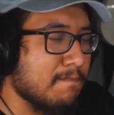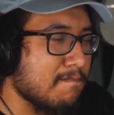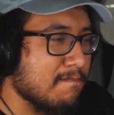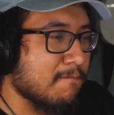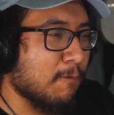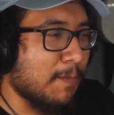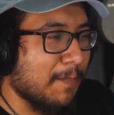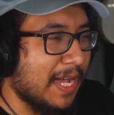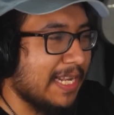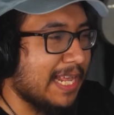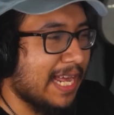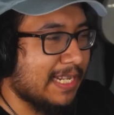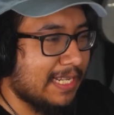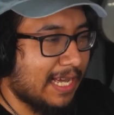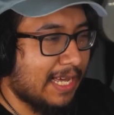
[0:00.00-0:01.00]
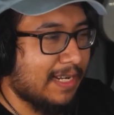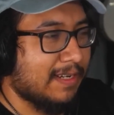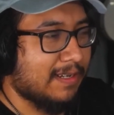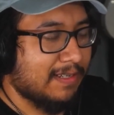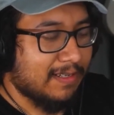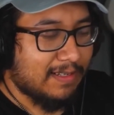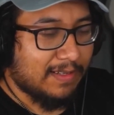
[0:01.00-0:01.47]
When my dad died,
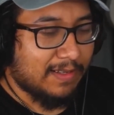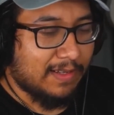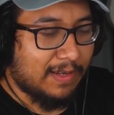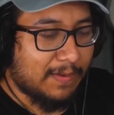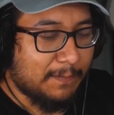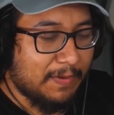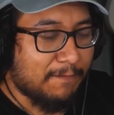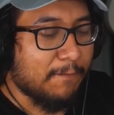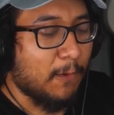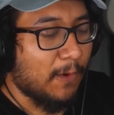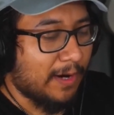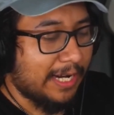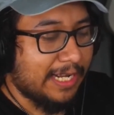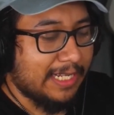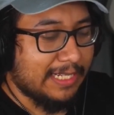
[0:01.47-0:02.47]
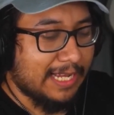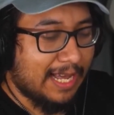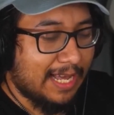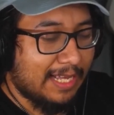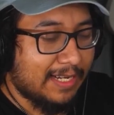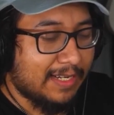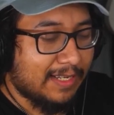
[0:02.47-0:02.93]
before he
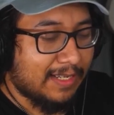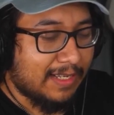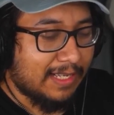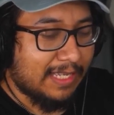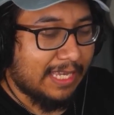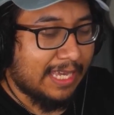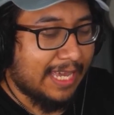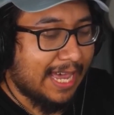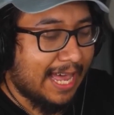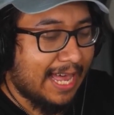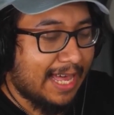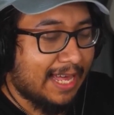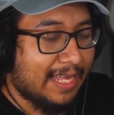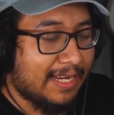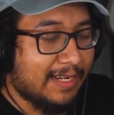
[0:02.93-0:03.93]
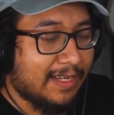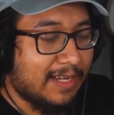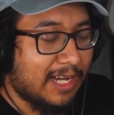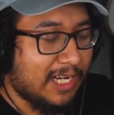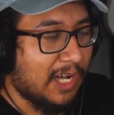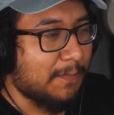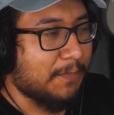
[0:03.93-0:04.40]
died, he had
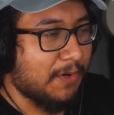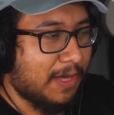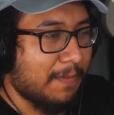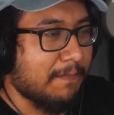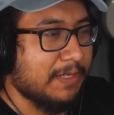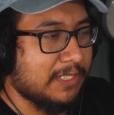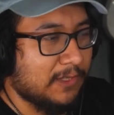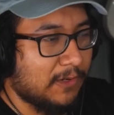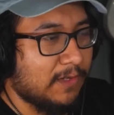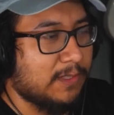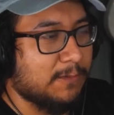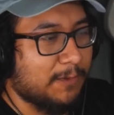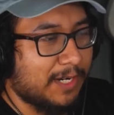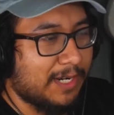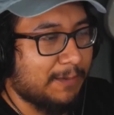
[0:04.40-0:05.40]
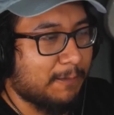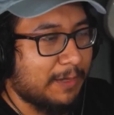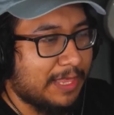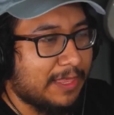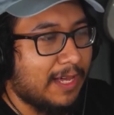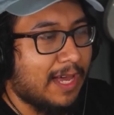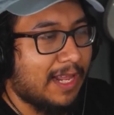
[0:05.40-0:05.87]
a couple episodes where
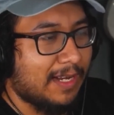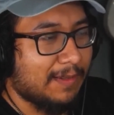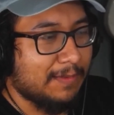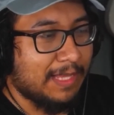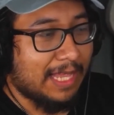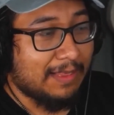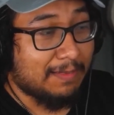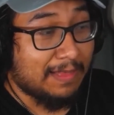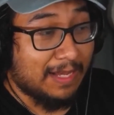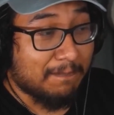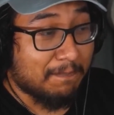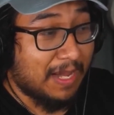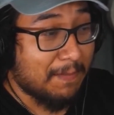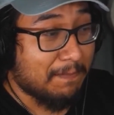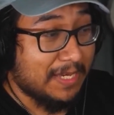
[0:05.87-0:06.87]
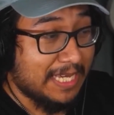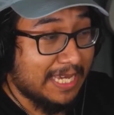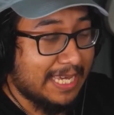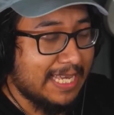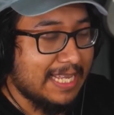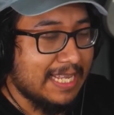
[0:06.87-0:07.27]
we thought that that might be it,